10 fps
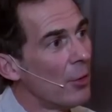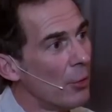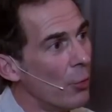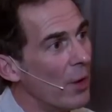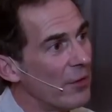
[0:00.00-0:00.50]

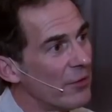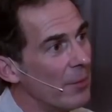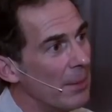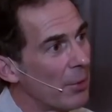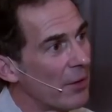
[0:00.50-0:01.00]
always to
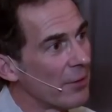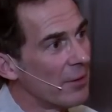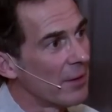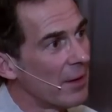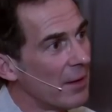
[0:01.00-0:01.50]
be
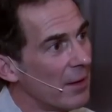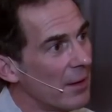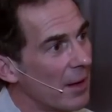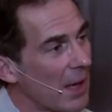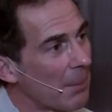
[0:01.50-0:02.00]
present,
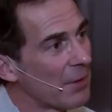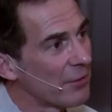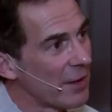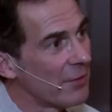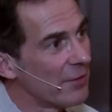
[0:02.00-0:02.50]
a happy
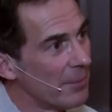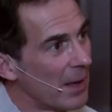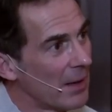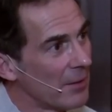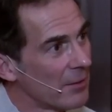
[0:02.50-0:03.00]
state of
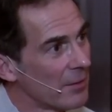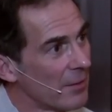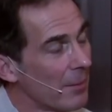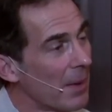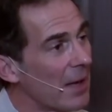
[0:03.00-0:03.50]
mind.
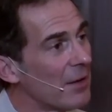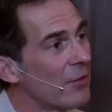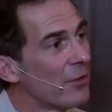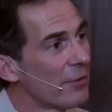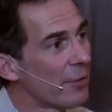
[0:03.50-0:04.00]
The mind
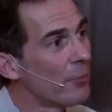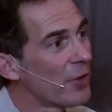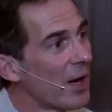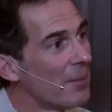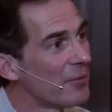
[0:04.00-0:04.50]
is from
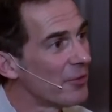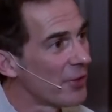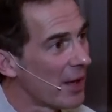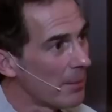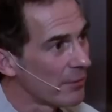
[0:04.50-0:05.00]
time to
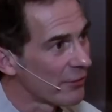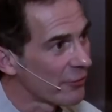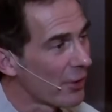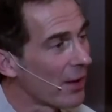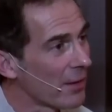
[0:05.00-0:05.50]
time
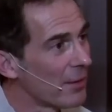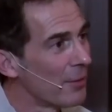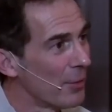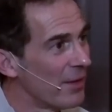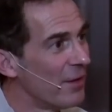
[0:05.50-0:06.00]
struck
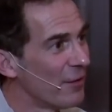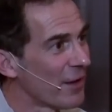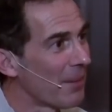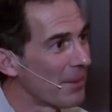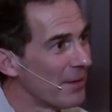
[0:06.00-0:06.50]
with this
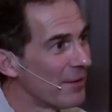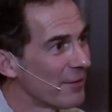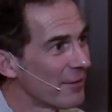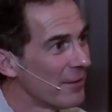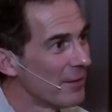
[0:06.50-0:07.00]

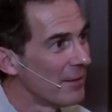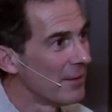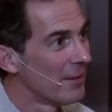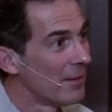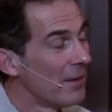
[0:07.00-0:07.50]
happiness,
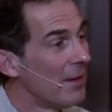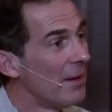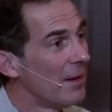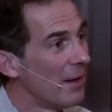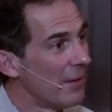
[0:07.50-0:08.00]

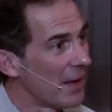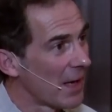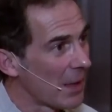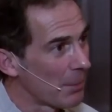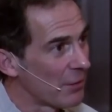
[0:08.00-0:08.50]
and then a
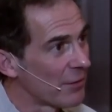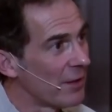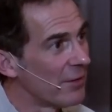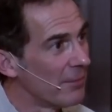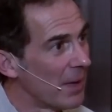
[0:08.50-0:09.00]
happy
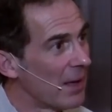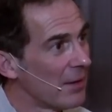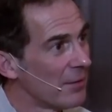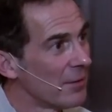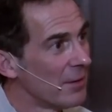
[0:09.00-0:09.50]
state of
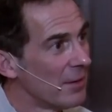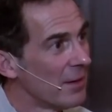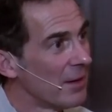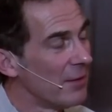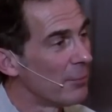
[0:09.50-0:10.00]
mind
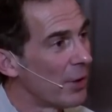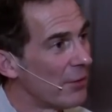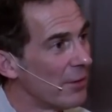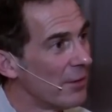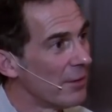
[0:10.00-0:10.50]
is
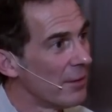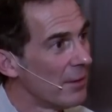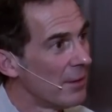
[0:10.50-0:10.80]
present.